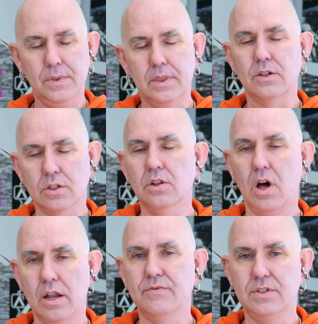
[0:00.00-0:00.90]
there's a
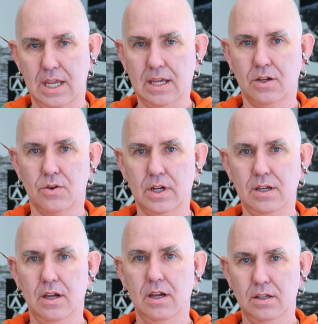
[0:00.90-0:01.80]
lot of
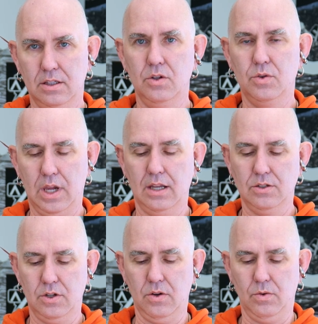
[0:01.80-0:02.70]
tinkering you
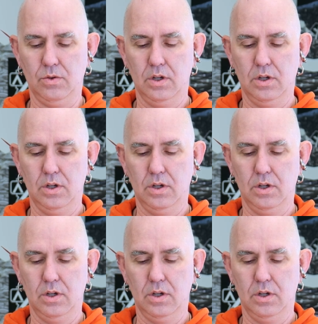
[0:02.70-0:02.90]
can do.